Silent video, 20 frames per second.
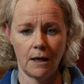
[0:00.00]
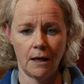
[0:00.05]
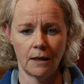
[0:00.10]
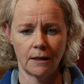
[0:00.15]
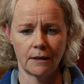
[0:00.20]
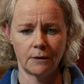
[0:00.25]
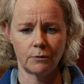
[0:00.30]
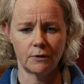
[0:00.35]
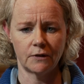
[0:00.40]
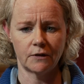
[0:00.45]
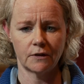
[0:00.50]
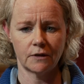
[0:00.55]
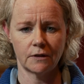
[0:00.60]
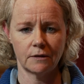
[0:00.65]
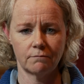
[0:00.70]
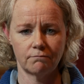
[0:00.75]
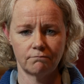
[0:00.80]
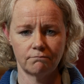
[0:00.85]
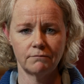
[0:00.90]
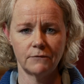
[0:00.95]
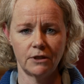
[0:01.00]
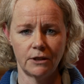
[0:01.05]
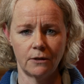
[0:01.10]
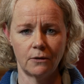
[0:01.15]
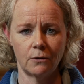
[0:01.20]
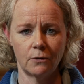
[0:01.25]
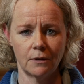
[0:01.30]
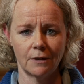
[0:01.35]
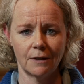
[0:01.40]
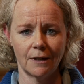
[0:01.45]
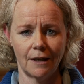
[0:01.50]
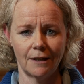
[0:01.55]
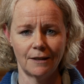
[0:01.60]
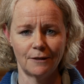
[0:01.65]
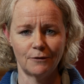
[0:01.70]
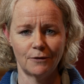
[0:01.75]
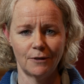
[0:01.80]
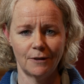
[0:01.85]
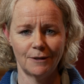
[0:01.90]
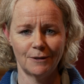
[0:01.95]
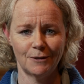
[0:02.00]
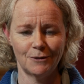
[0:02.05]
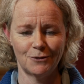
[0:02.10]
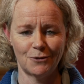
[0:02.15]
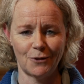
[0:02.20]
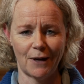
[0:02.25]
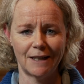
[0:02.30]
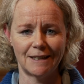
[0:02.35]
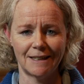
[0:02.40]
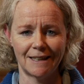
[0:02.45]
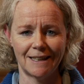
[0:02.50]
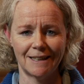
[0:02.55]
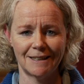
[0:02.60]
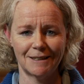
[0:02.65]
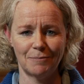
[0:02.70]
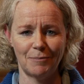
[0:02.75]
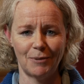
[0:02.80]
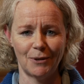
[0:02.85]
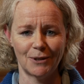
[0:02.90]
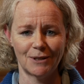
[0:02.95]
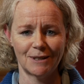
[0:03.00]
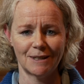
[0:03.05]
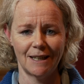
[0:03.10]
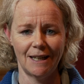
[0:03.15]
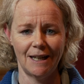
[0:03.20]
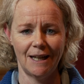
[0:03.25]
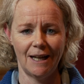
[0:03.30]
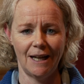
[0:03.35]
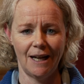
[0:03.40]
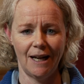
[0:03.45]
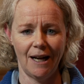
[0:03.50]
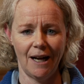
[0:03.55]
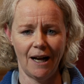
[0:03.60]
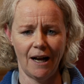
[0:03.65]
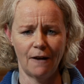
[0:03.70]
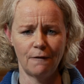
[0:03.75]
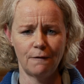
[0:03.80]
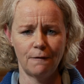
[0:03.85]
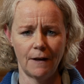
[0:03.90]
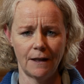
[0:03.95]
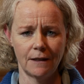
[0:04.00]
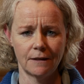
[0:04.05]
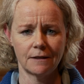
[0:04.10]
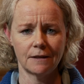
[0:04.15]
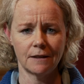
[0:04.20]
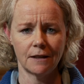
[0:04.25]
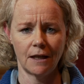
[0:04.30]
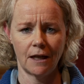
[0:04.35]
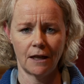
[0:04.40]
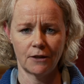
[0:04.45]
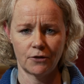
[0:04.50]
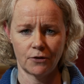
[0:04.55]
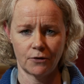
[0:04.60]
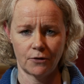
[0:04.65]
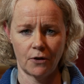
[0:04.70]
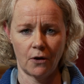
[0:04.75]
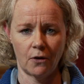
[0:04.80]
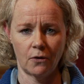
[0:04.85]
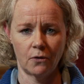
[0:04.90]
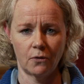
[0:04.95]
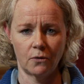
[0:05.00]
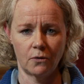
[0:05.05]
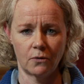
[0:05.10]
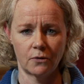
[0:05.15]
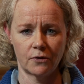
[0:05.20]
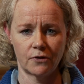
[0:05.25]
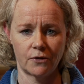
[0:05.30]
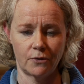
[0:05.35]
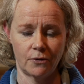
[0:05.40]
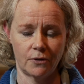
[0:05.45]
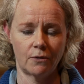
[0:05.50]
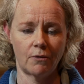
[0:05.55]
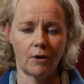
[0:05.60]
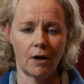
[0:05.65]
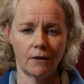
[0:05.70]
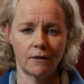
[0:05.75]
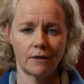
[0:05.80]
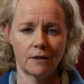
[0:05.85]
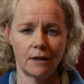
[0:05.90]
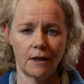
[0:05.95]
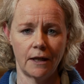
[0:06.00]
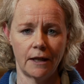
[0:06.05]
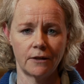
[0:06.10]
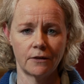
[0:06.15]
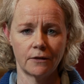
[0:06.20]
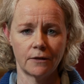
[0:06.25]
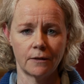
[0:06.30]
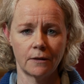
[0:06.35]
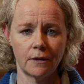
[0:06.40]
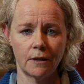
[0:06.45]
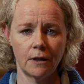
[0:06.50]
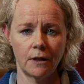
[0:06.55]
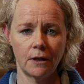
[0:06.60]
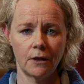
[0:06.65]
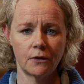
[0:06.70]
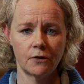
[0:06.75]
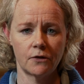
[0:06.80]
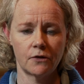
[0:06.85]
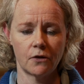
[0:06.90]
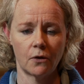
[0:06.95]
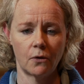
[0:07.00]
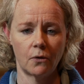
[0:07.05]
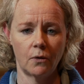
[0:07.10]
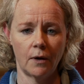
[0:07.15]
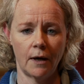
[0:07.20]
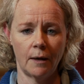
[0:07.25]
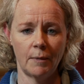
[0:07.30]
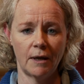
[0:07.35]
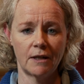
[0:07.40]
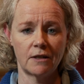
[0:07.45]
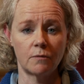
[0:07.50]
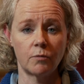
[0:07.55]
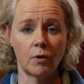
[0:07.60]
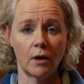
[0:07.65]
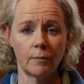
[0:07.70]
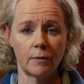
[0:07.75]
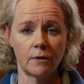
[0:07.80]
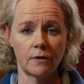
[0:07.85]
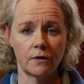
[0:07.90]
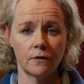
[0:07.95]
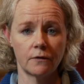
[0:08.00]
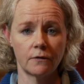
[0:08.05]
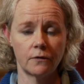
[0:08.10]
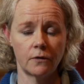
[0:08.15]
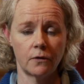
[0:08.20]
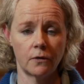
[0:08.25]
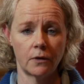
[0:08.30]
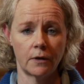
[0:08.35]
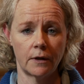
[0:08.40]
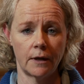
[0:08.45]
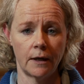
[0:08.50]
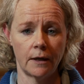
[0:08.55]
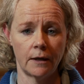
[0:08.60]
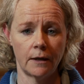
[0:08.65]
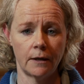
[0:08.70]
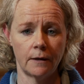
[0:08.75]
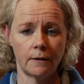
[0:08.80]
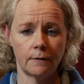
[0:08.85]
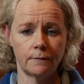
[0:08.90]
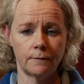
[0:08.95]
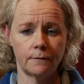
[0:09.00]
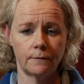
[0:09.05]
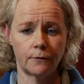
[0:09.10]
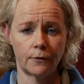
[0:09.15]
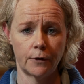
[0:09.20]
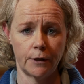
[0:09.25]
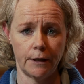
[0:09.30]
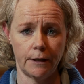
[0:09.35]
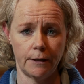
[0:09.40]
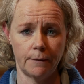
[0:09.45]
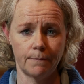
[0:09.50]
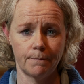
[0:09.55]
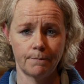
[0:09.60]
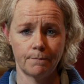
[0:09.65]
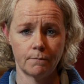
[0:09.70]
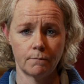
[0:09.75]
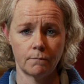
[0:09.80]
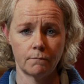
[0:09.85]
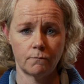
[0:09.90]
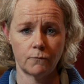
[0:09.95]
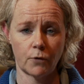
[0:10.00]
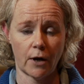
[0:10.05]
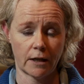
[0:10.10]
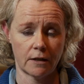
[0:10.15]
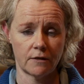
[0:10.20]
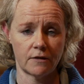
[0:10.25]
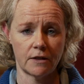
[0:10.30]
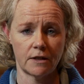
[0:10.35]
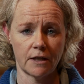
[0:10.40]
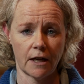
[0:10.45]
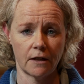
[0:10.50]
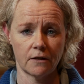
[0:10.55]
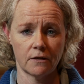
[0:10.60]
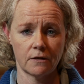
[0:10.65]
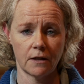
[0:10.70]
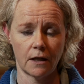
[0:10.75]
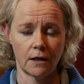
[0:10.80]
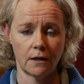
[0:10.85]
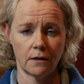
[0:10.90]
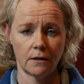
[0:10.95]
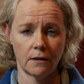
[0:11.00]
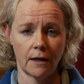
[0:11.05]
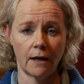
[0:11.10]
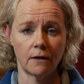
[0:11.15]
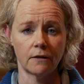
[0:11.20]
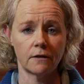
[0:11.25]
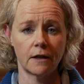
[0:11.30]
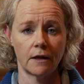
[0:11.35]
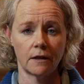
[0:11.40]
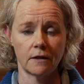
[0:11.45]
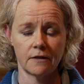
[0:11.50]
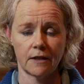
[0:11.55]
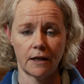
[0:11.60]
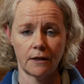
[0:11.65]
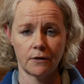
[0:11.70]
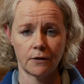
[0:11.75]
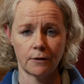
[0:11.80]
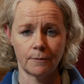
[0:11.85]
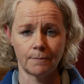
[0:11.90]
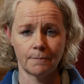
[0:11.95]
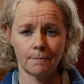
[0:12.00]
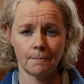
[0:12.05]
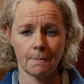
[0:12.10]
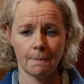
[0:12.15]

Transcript: I was, kind of dreading it, but I felt I should know sooner rather than later. So I made an appointment for a free pregnancy test at a healthcare centre.